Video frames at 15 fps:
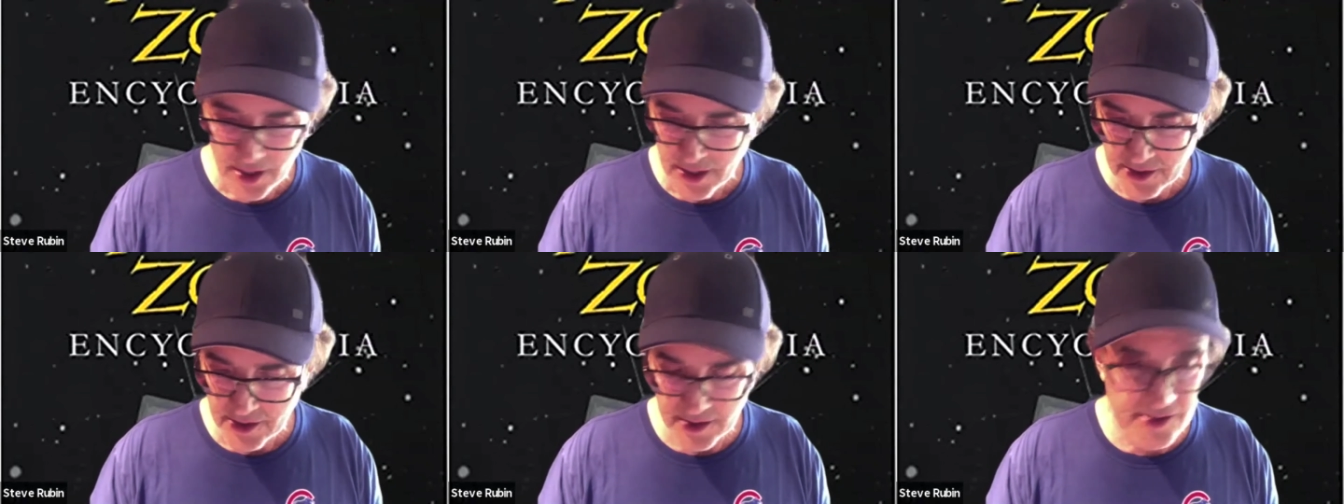
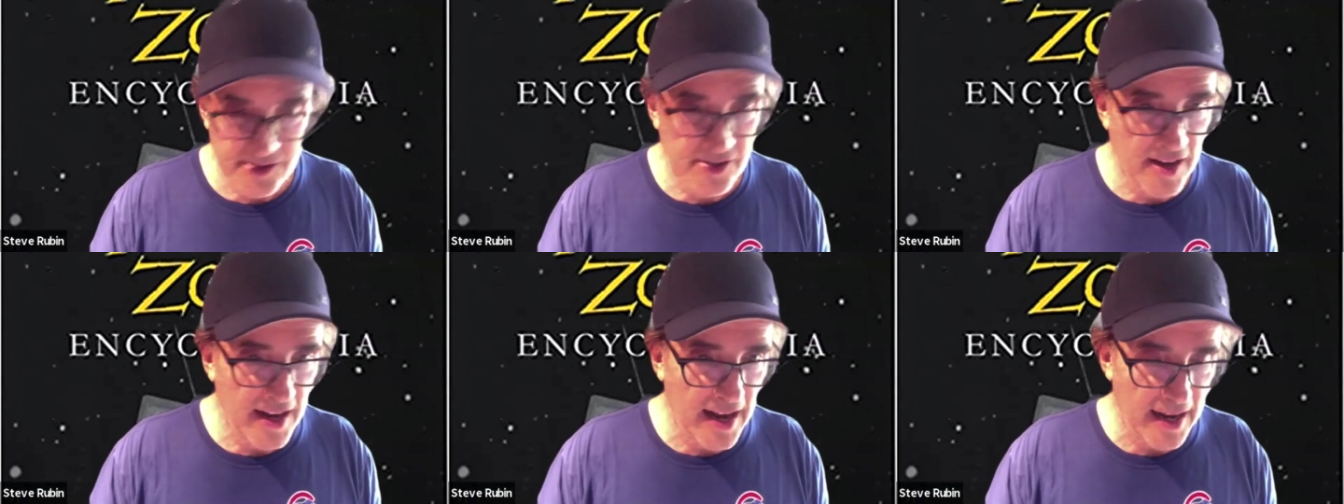To this
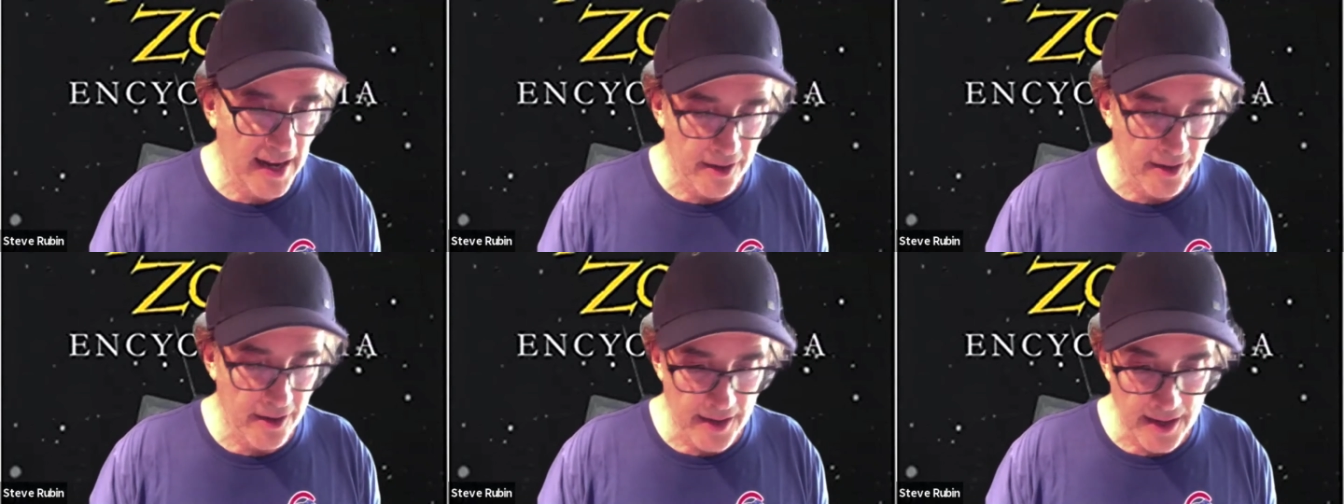day, I
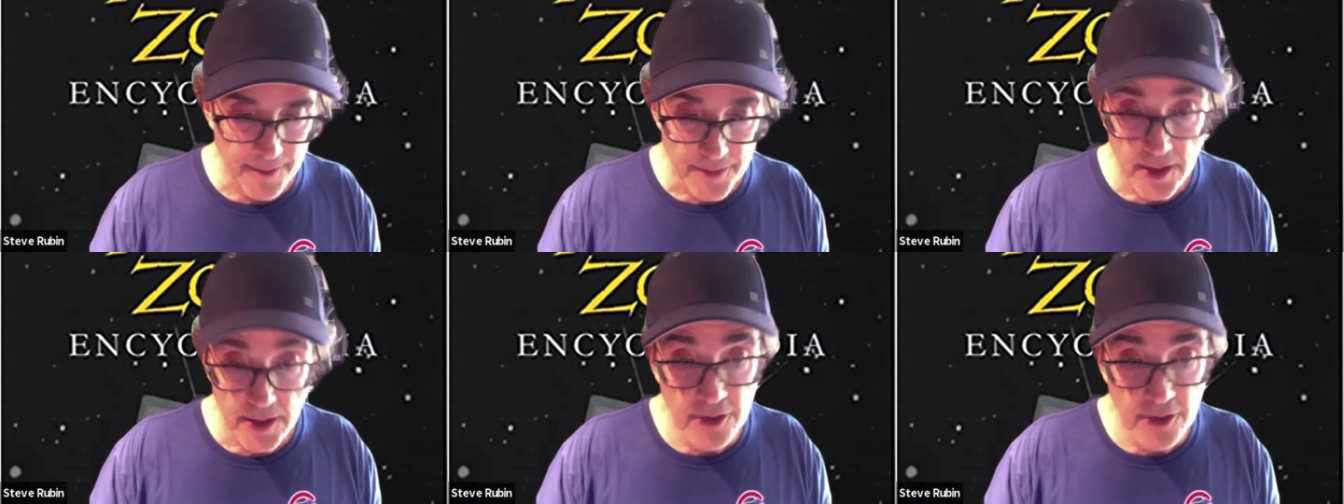hear that.
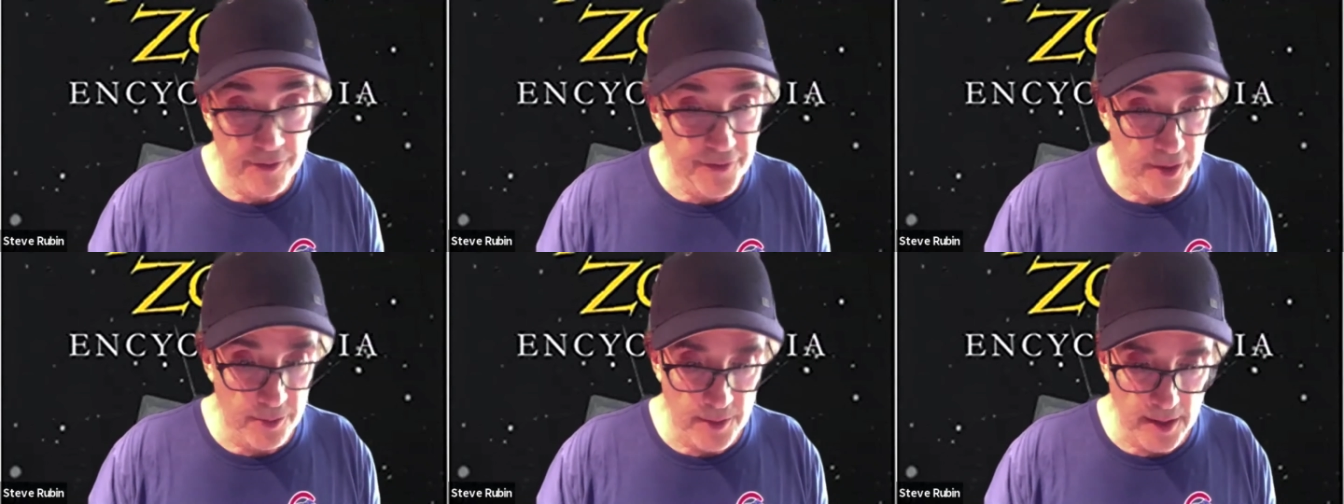Another
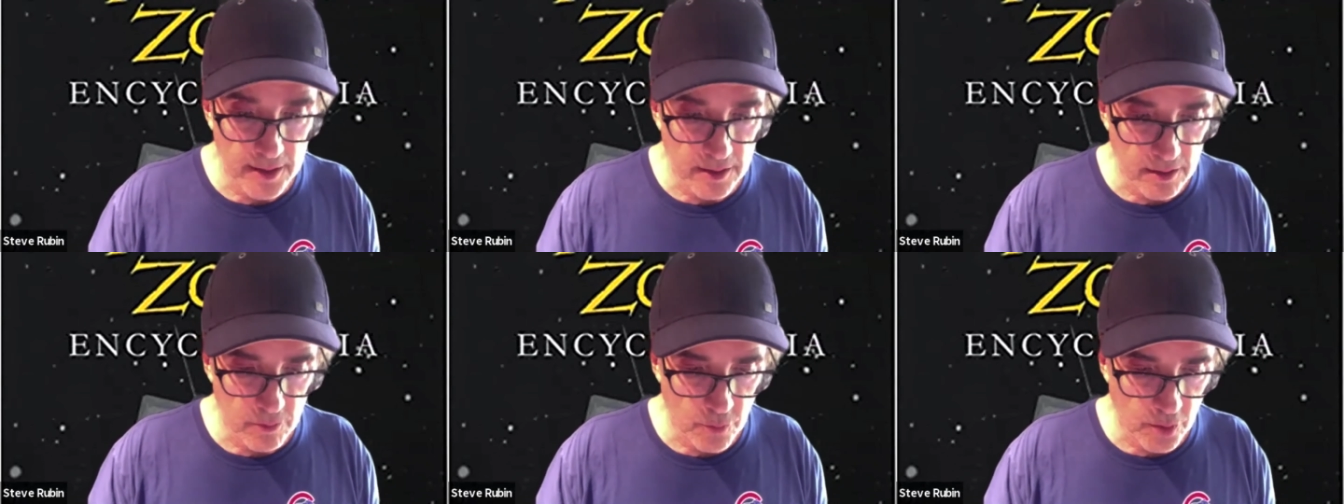film that
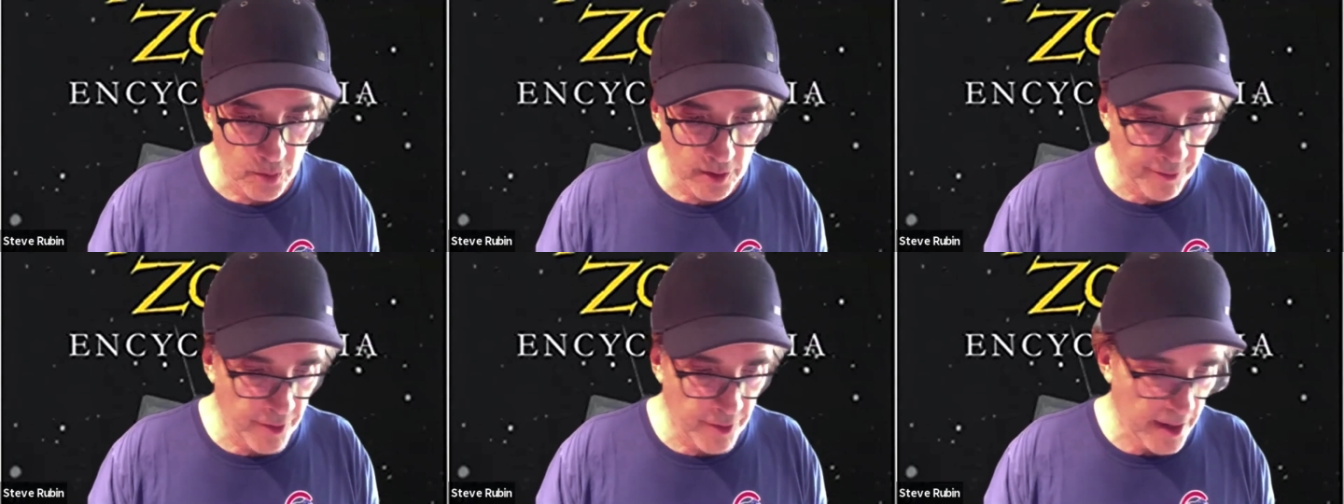really
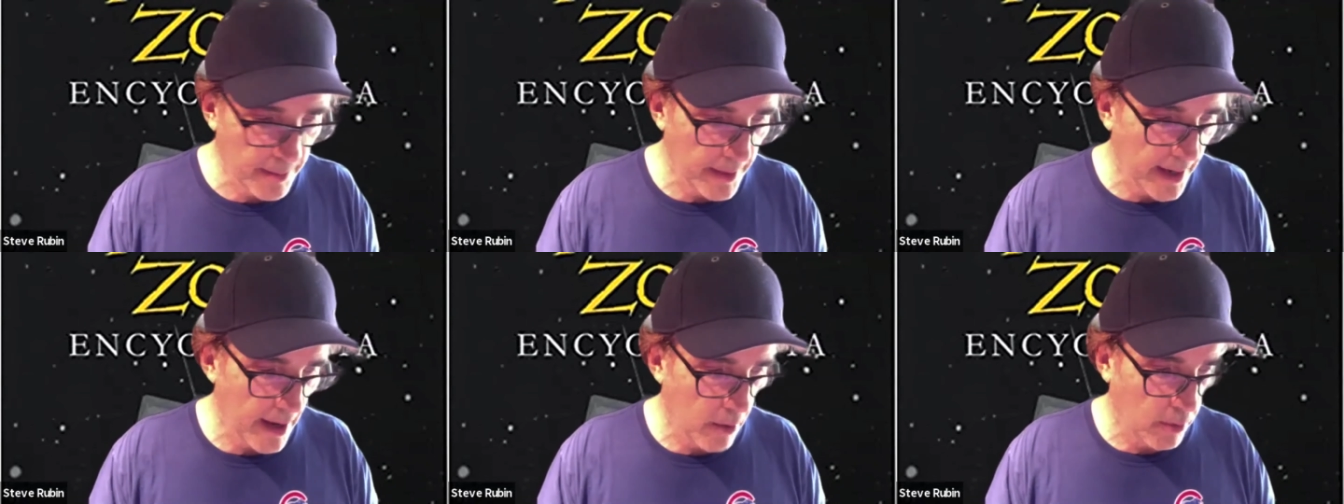freaked
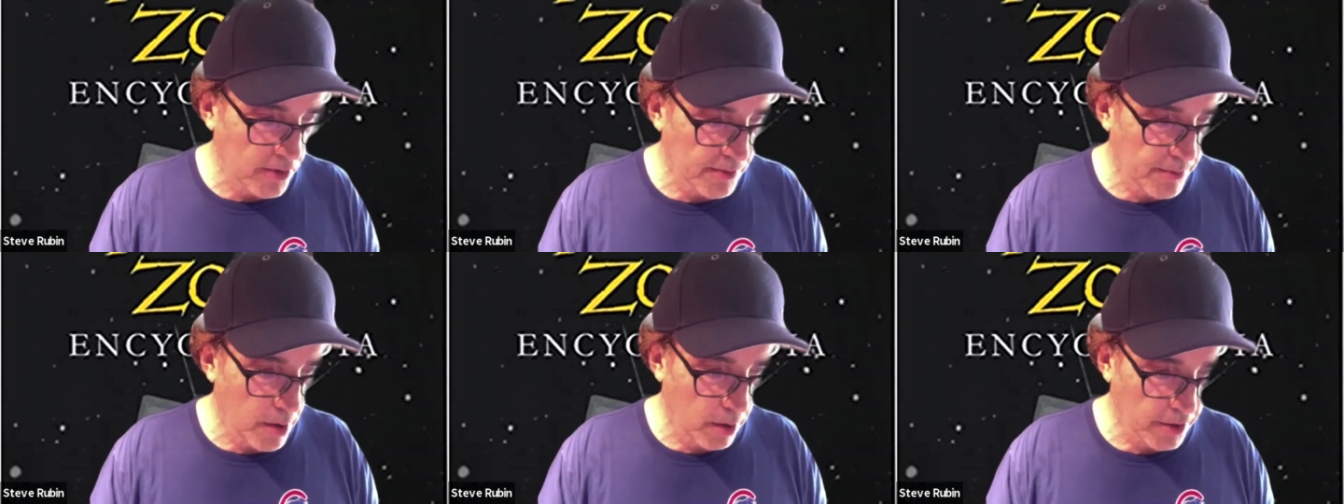me out was
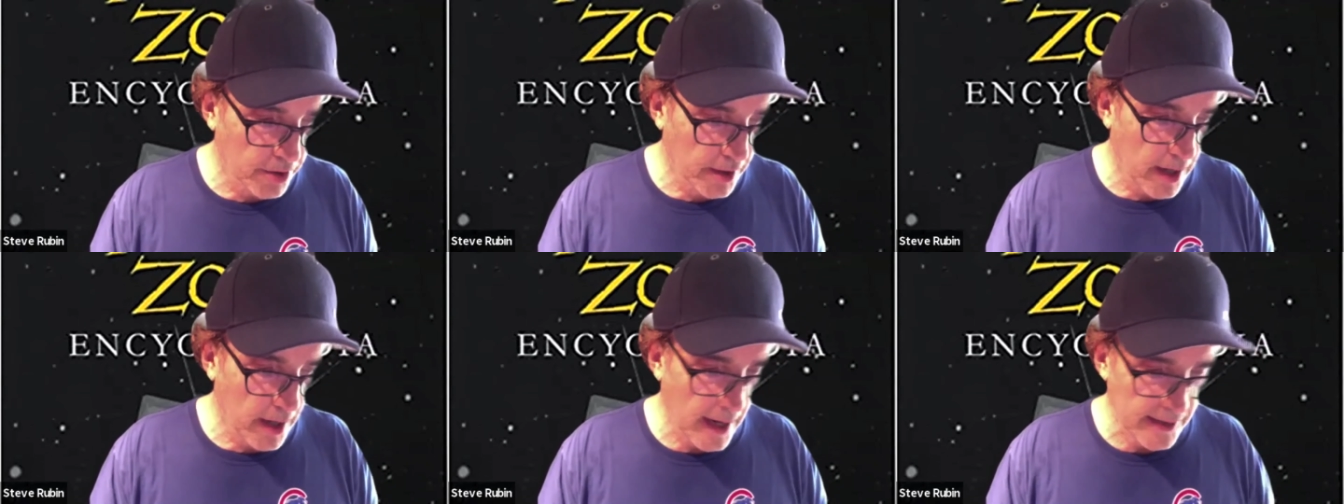
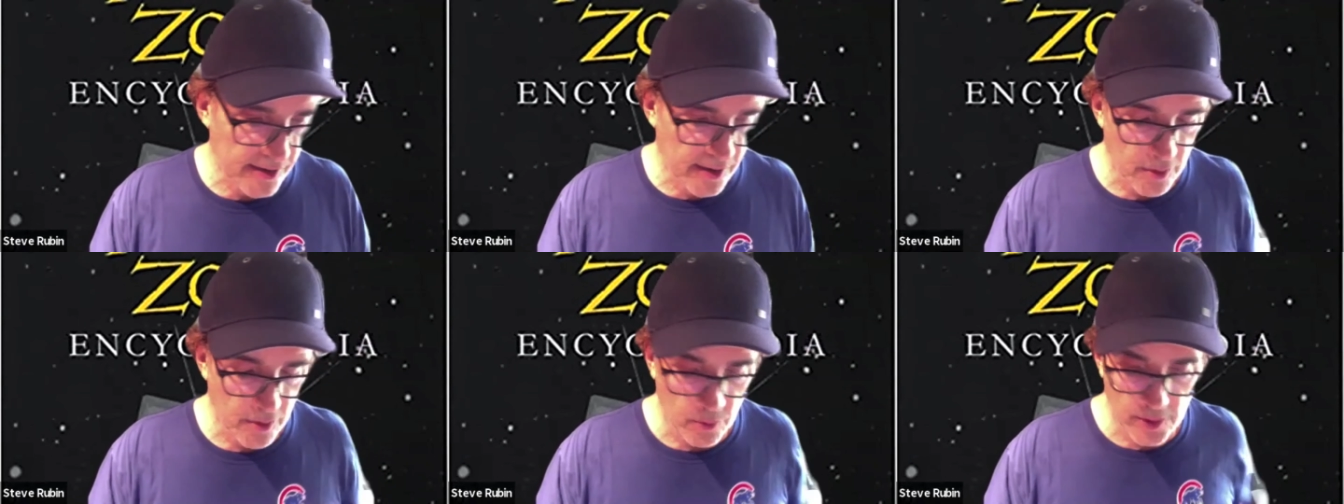Poltergeist,
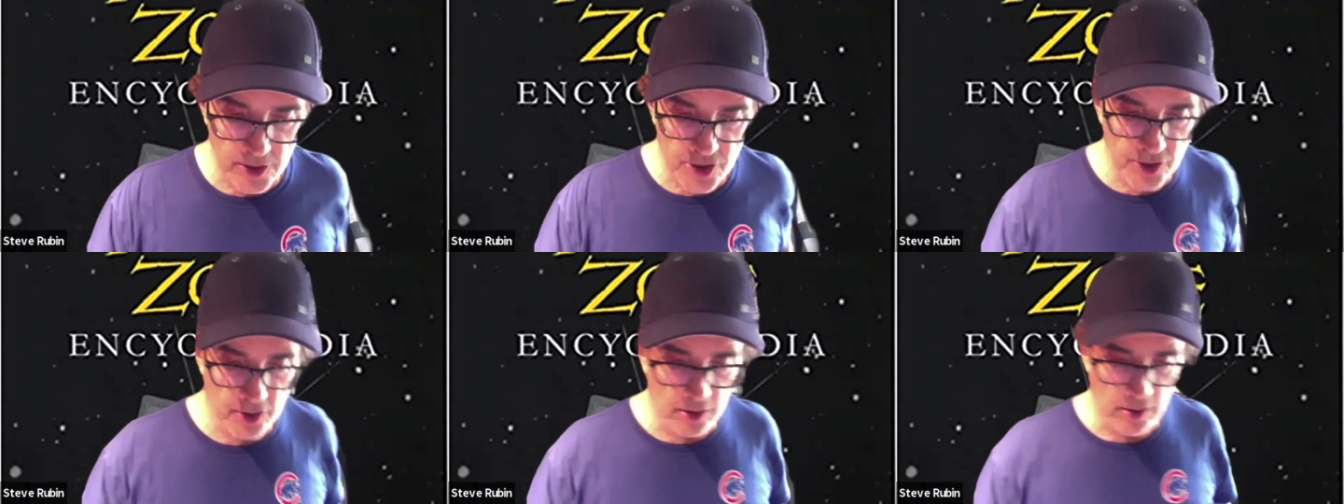the
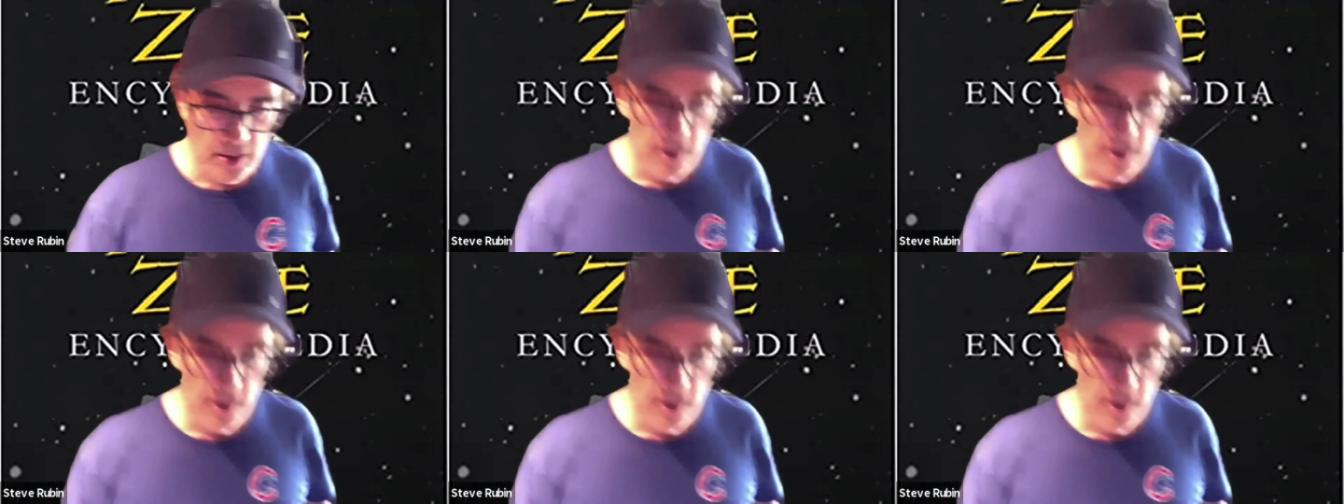original.